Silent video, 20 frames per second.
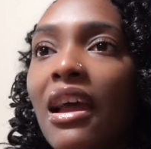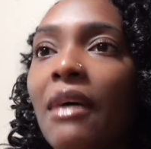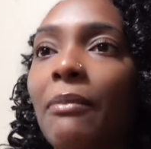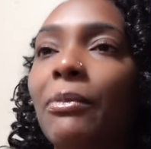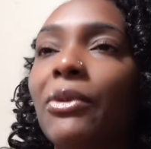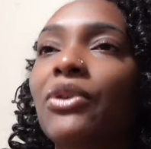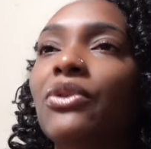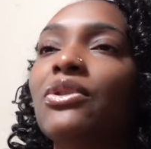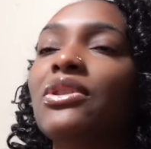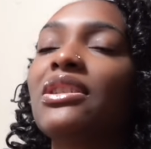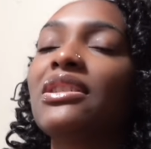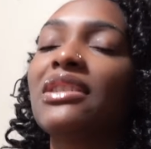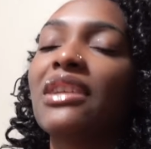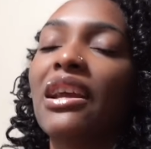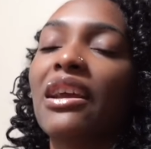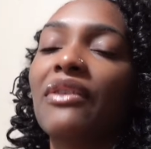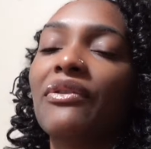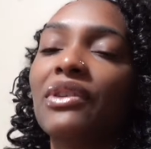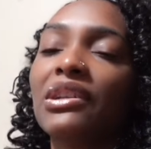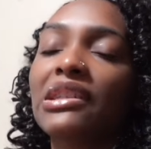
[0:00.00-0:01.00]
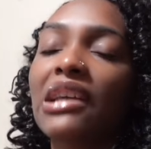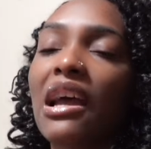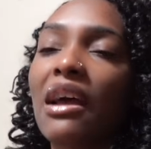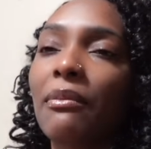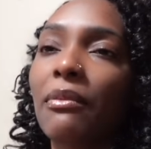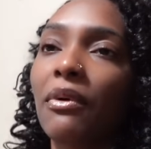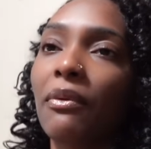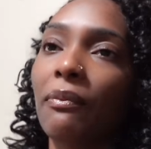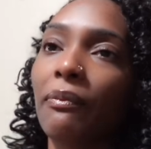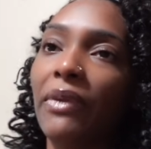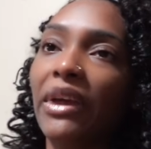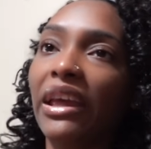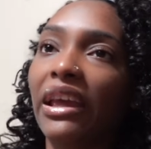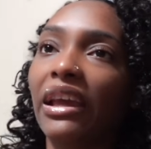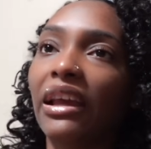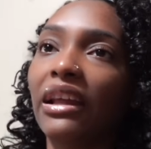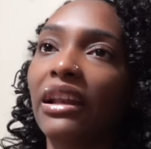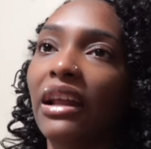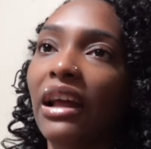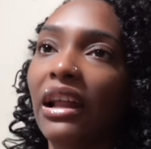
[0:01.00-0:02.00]
I noticed that every time I
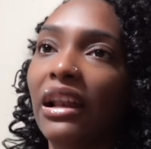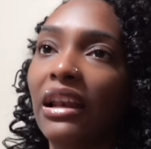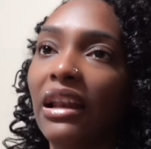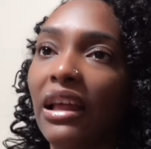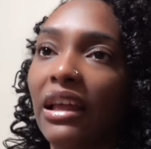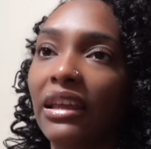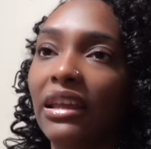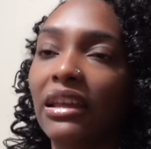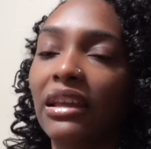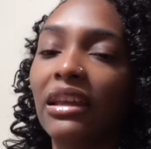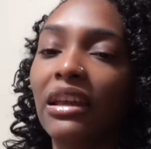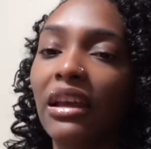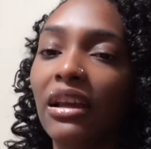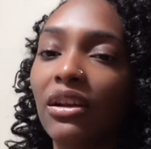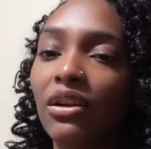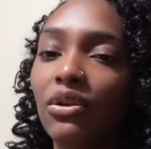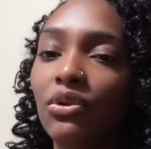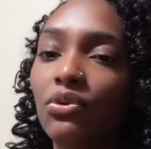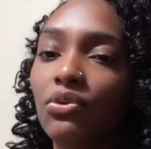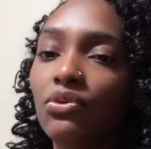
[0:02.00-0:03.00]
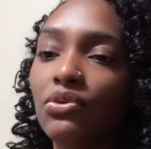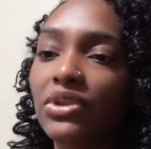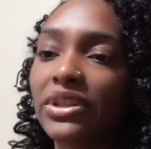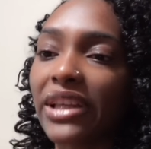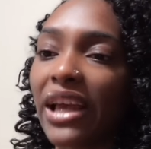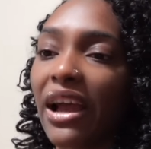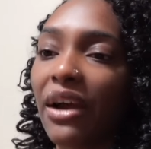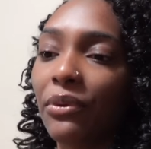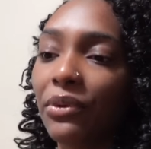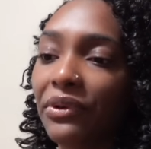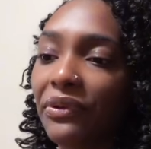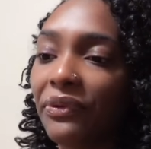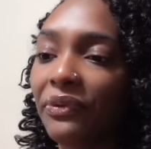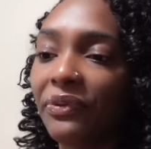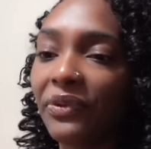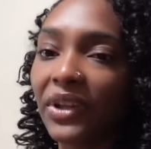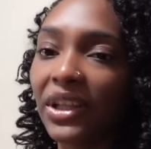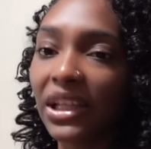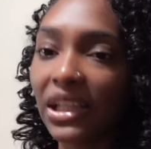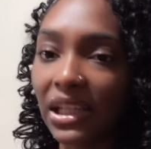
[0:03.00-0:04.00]
bathe and like it get loose, I would
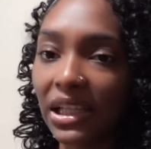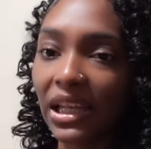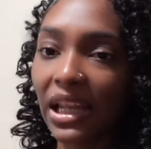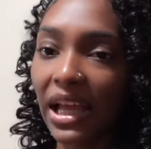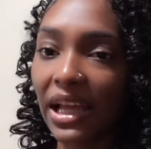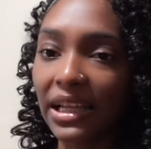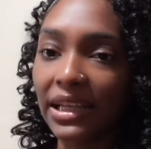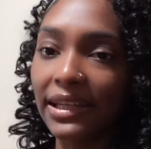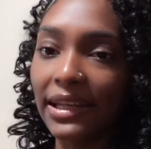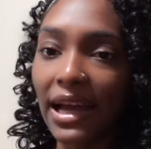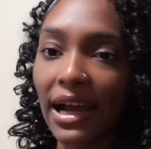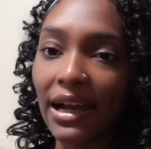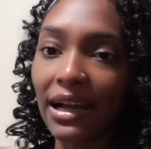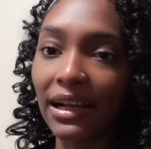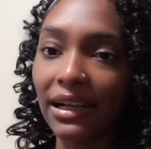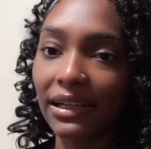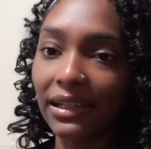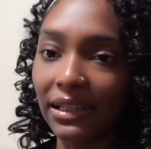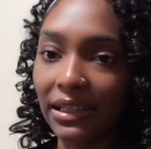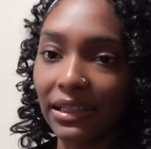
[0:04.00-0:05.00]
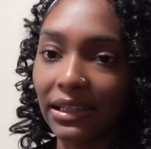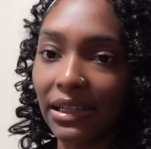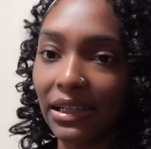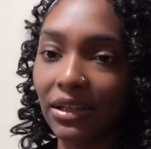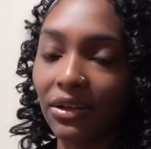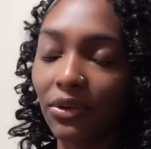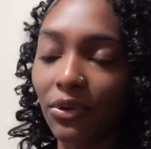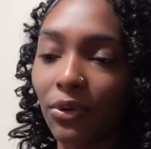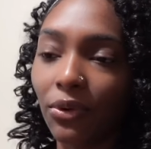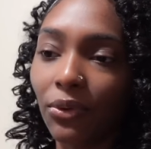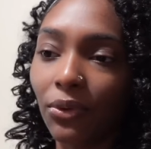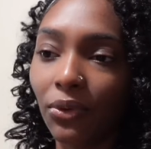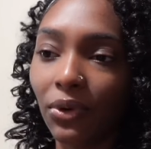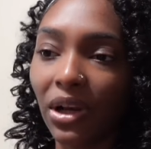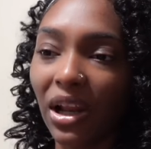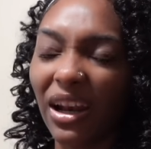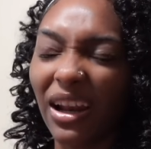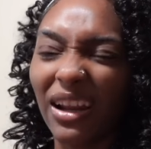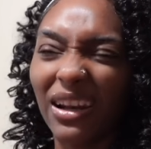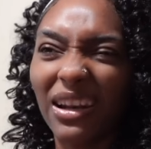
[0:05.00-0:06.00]
feel it like dangling in the
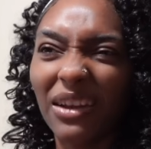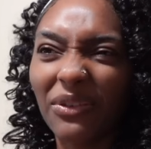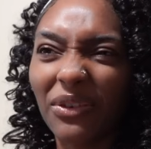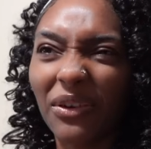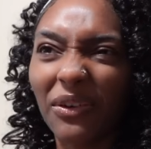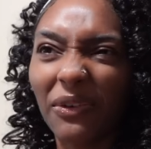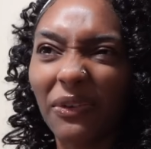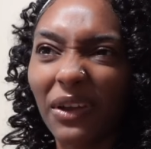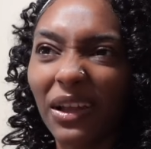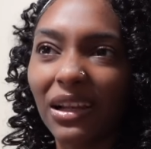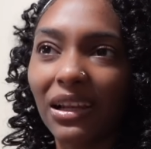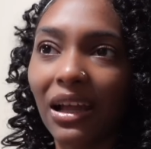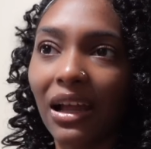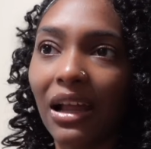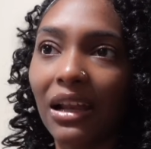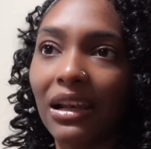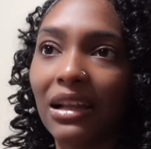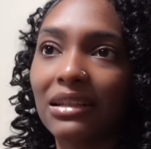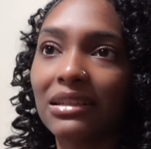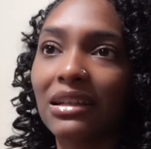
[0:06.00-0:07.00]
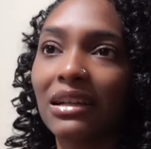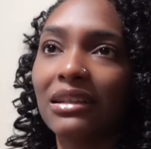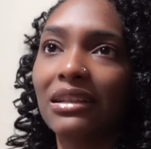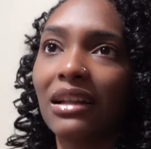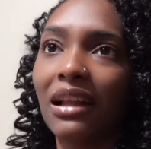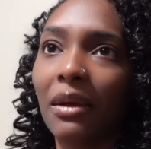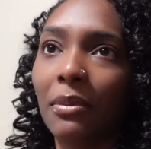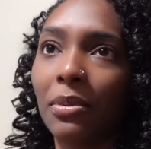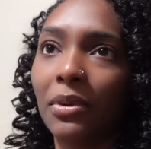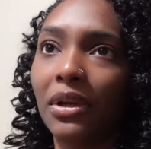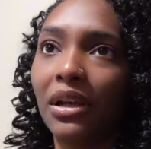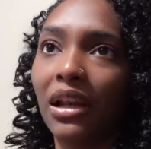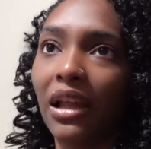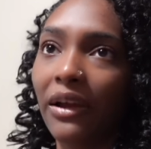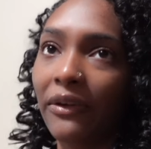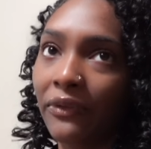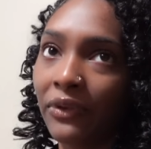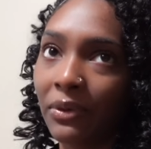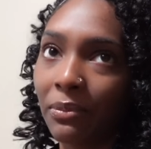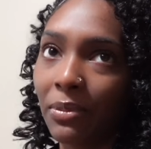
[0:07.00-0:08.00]
hole, and I never felt that, and that started happening
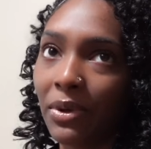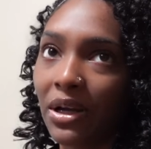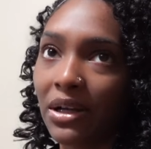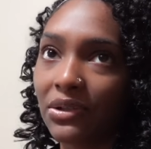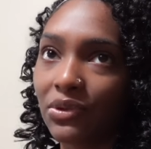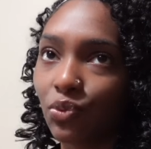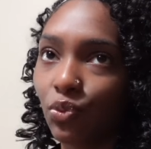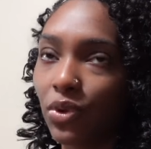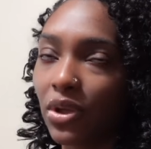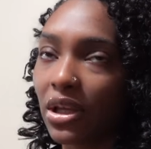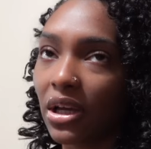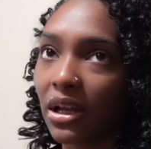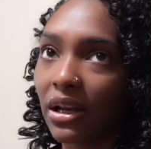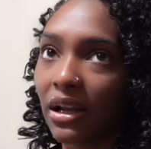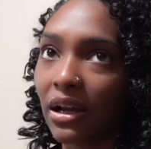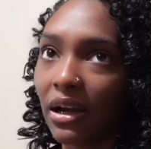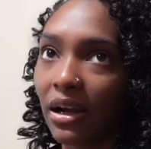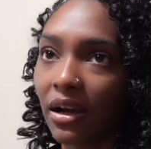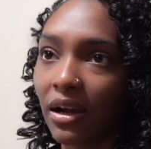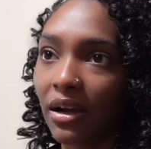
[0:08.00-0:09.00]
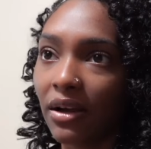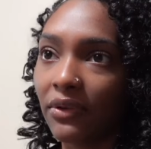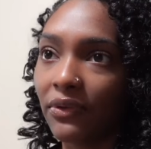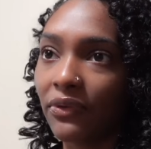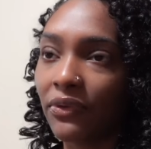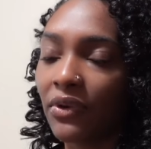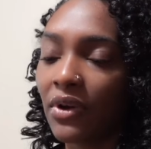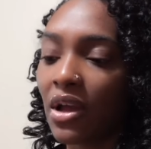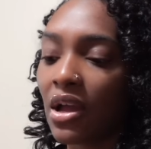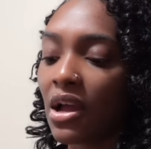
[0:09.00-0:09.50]
like for the past week and a half.